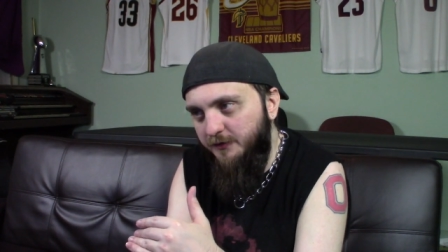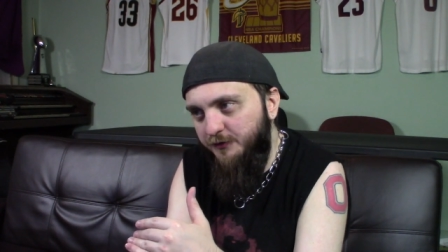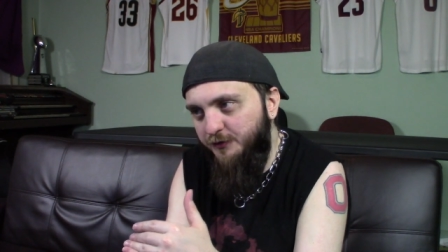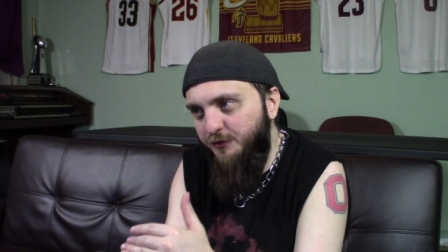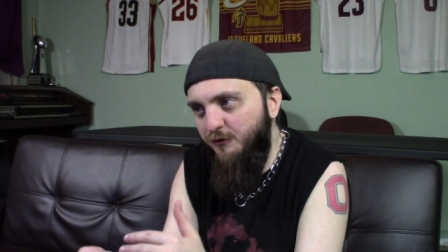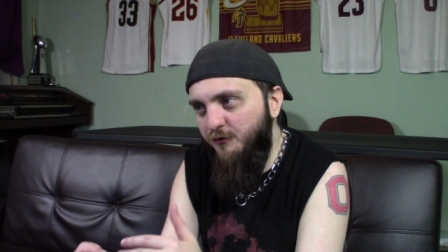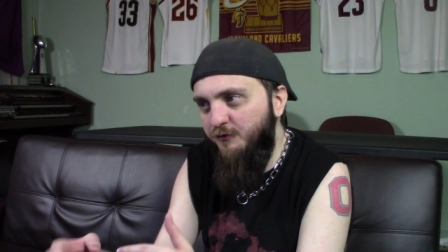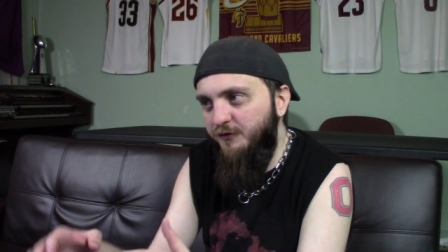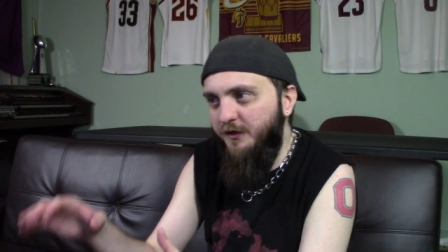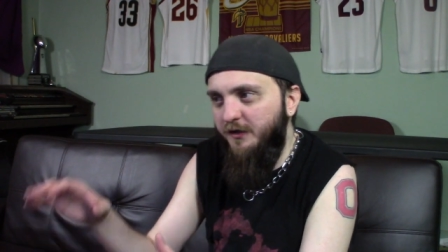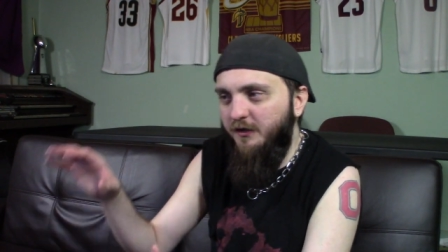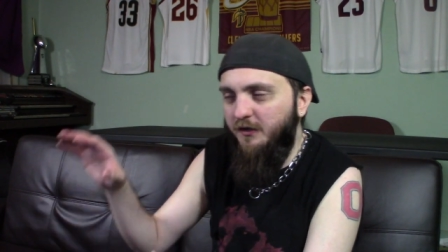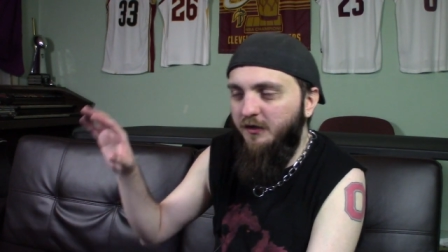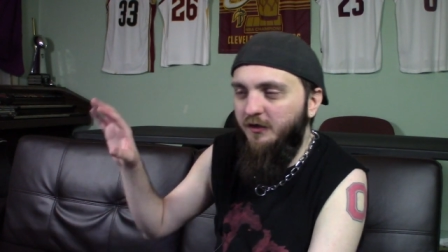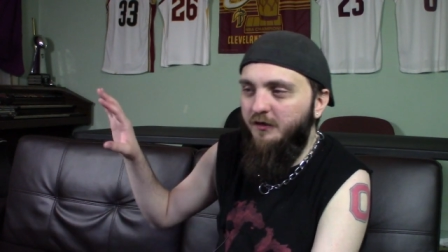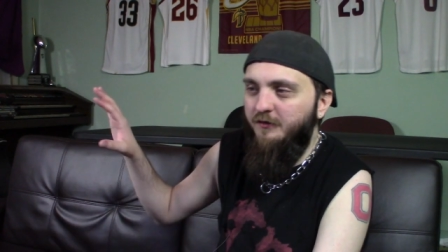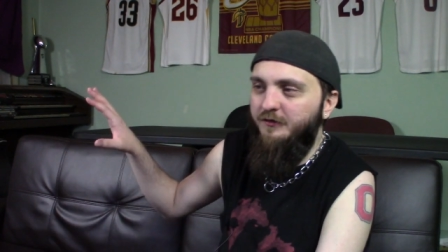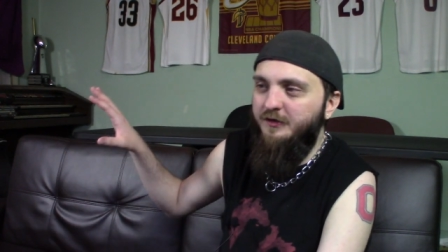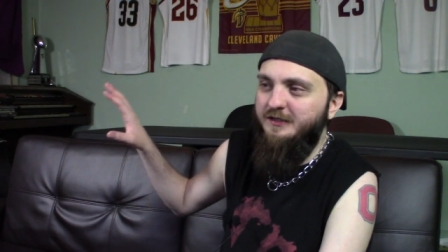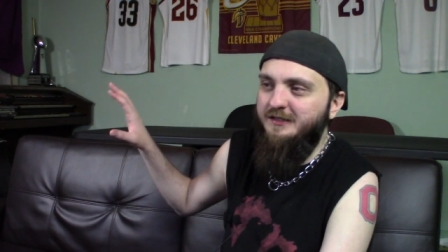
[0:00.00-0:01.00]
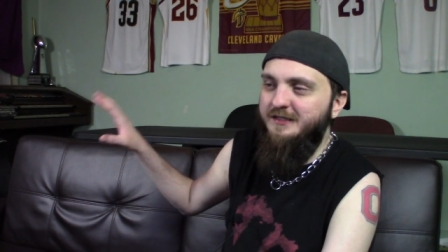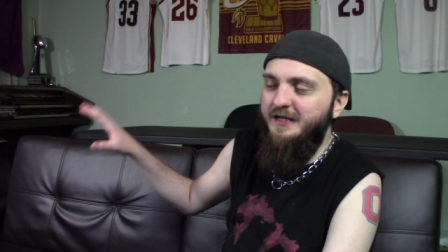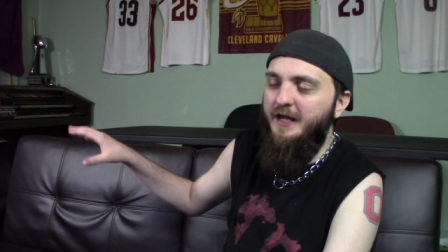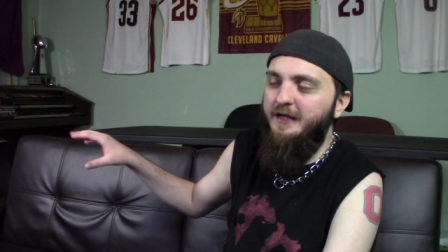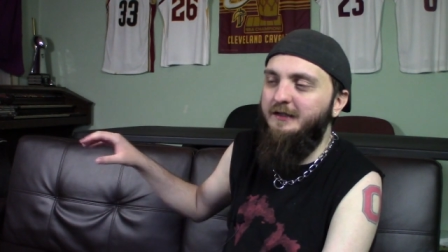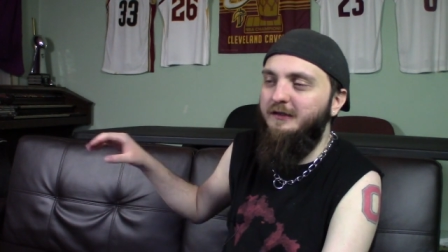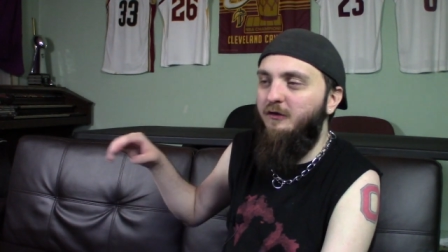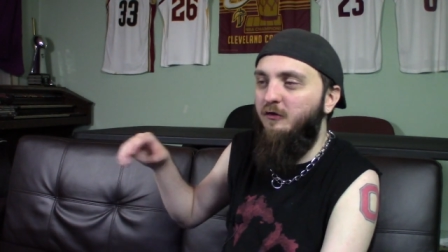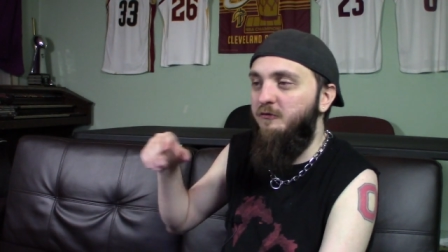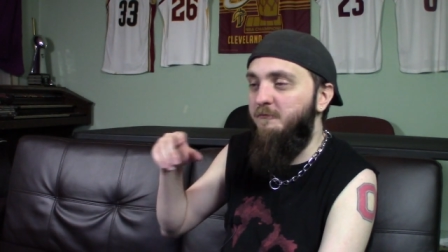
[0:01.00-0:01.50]
to the the
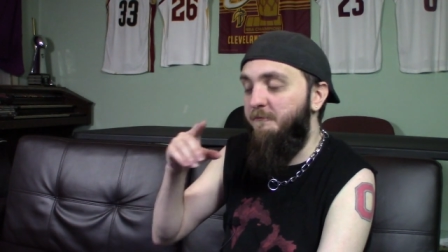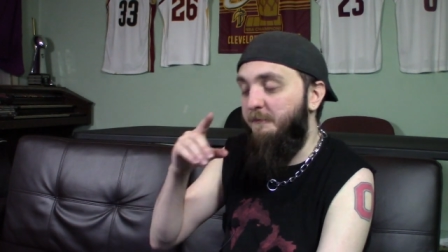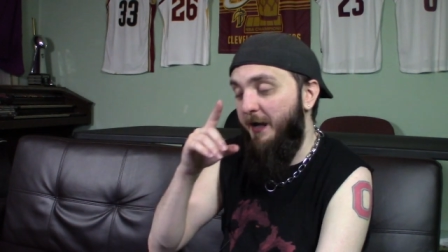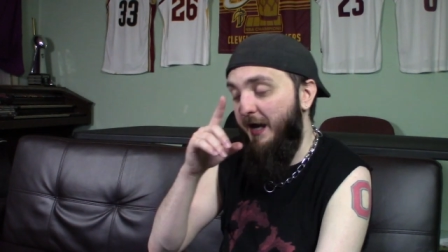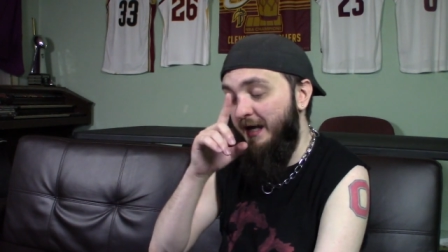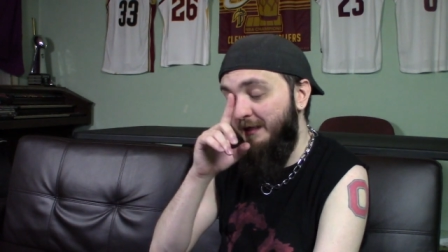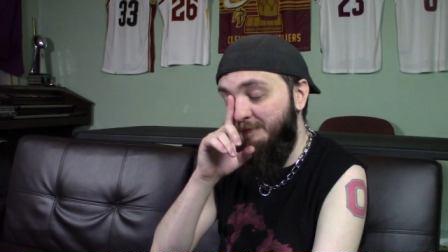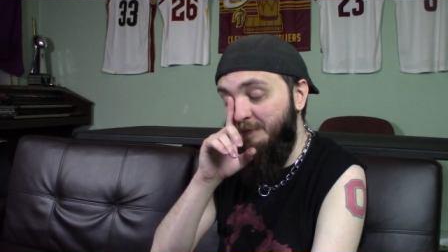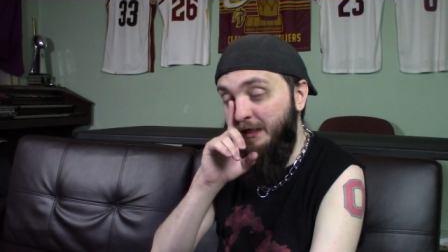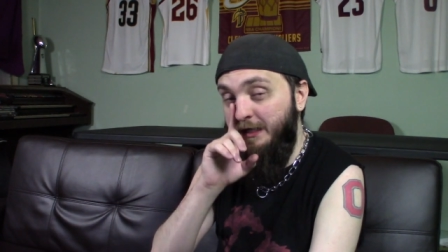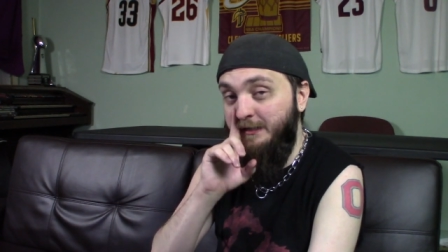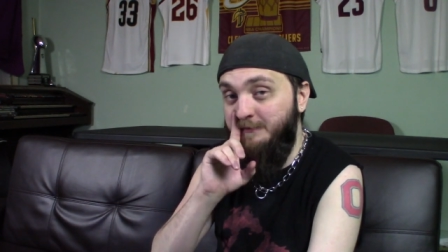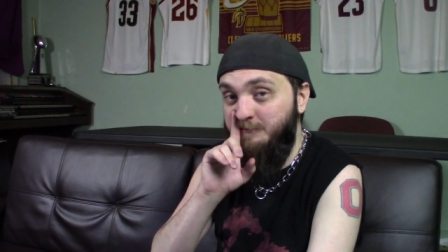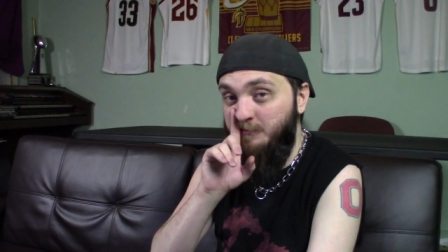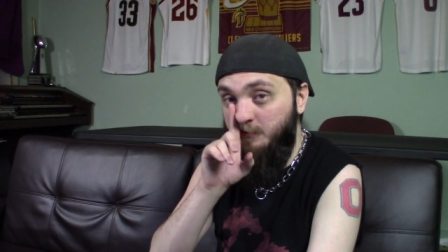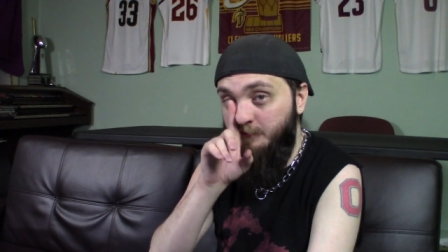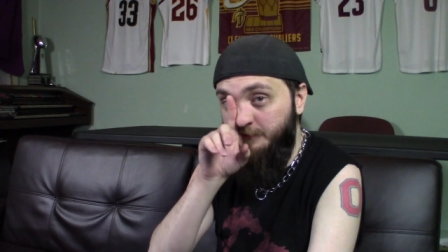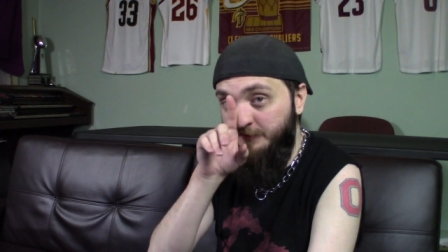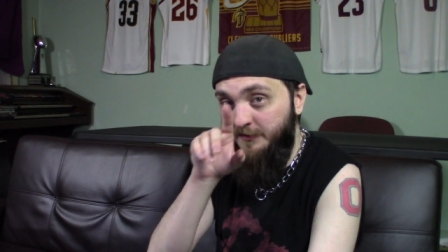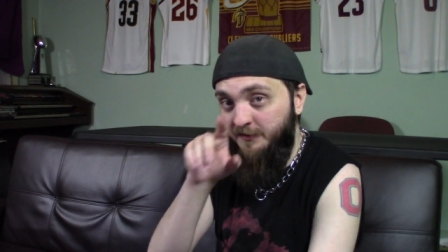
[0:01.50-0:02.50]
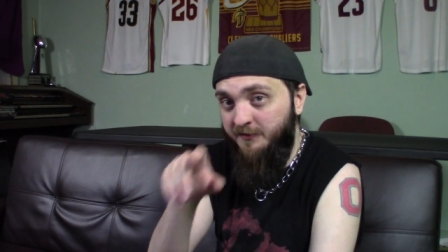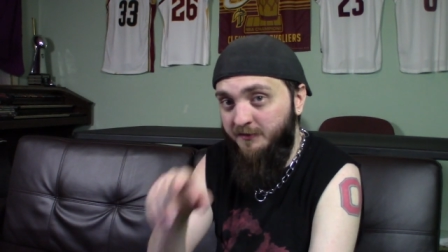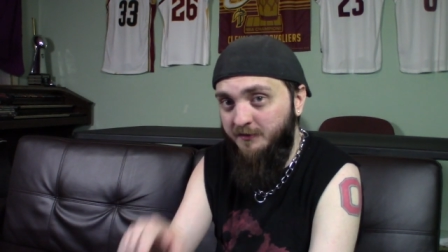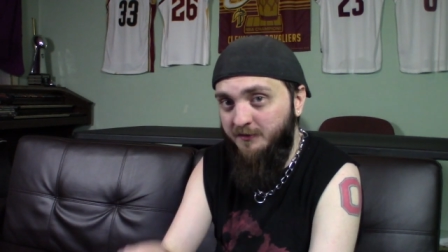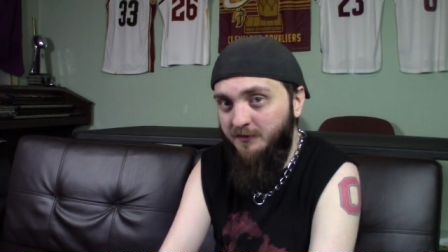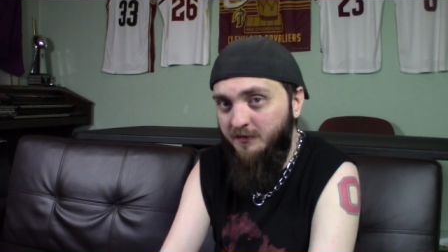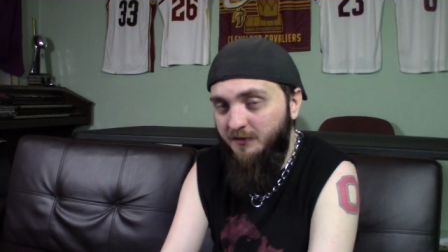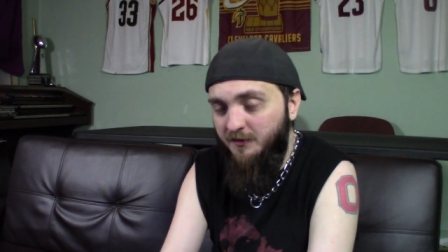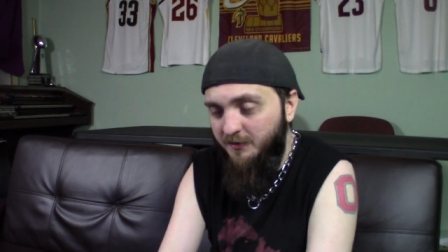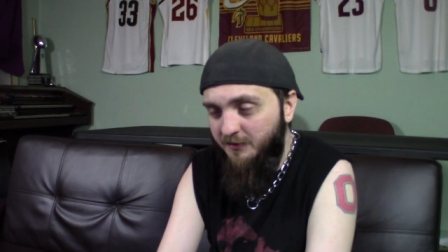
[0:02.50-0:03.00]
standalone Batman movie
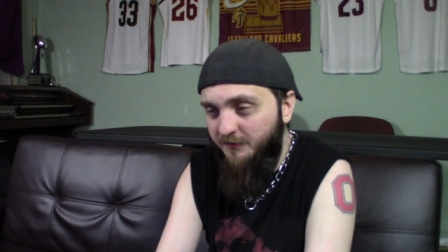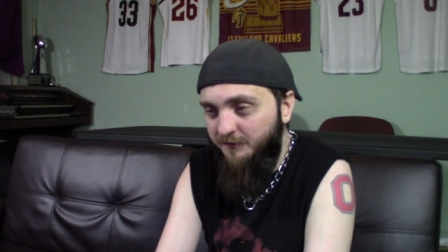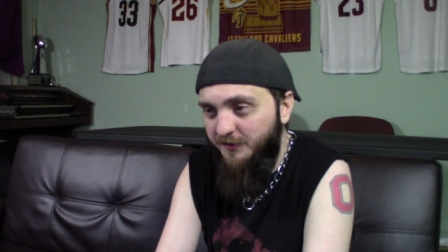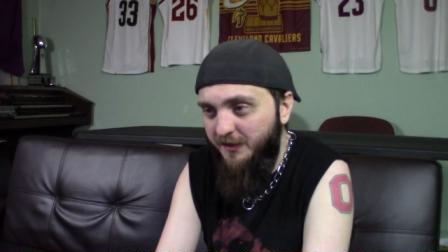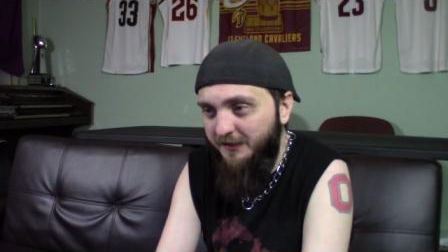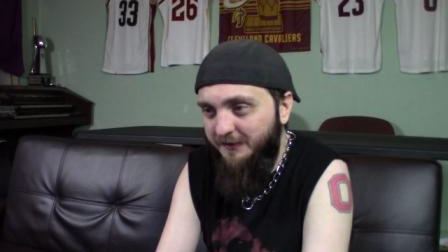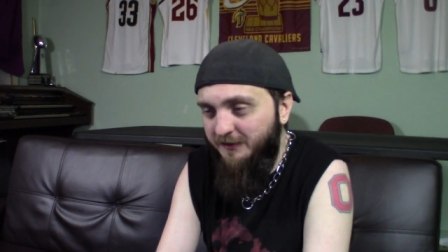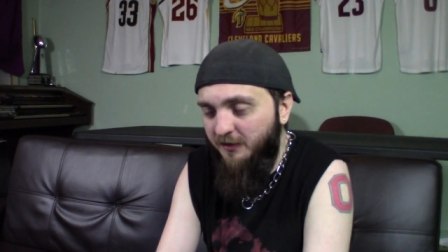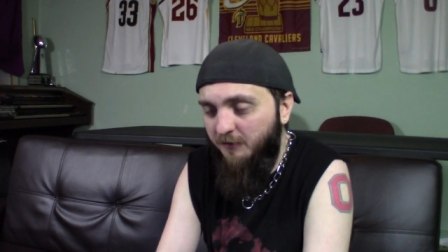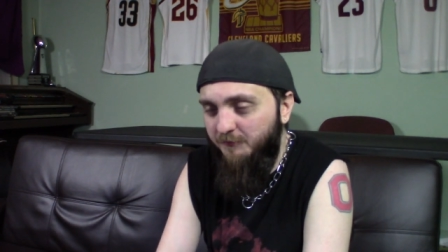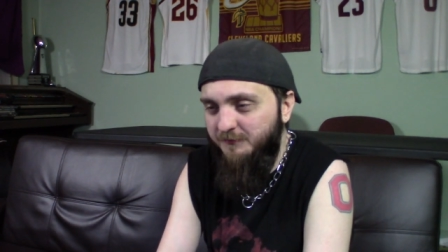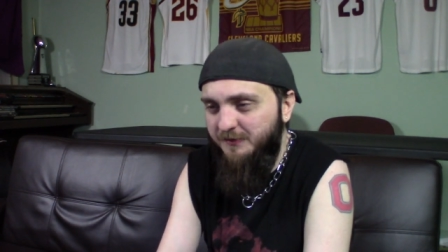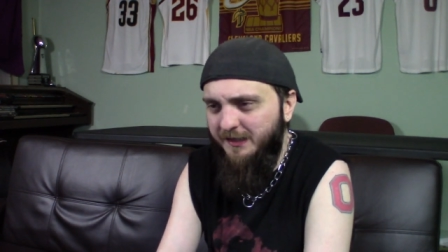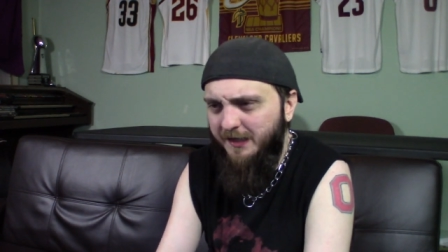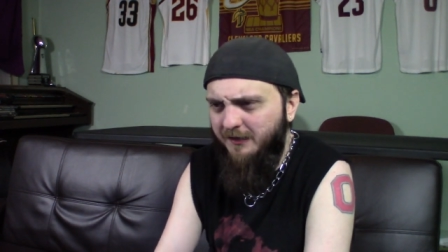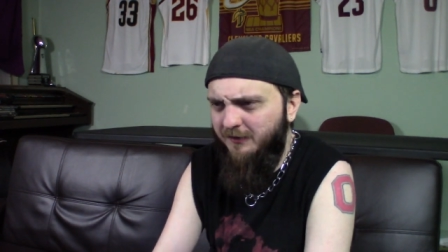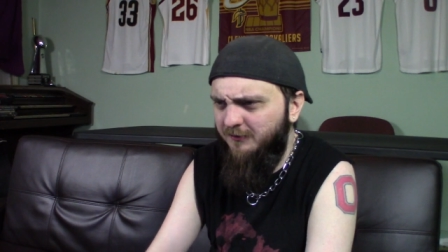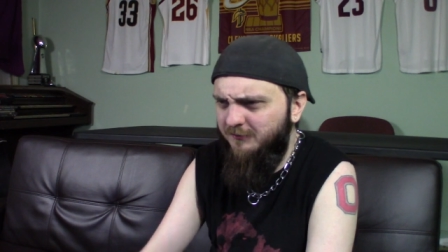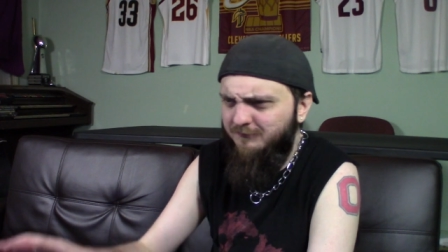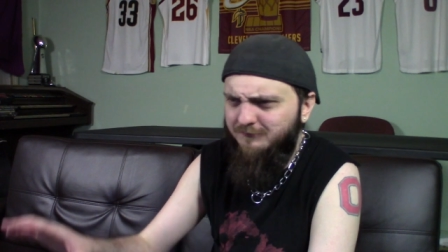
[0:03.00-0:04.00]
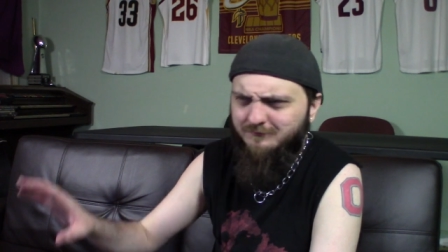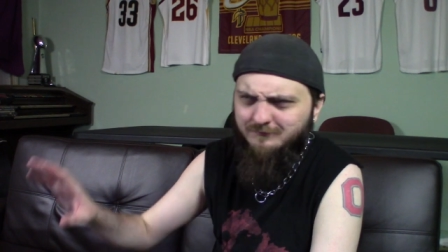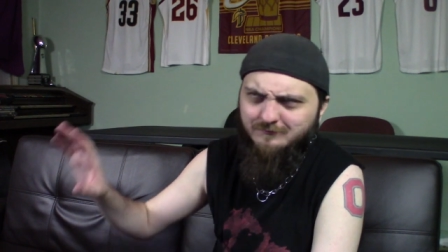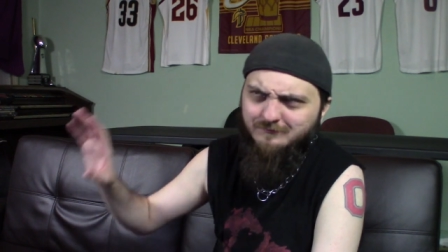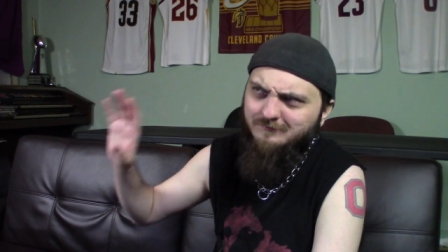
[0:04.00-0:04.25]
that comes out,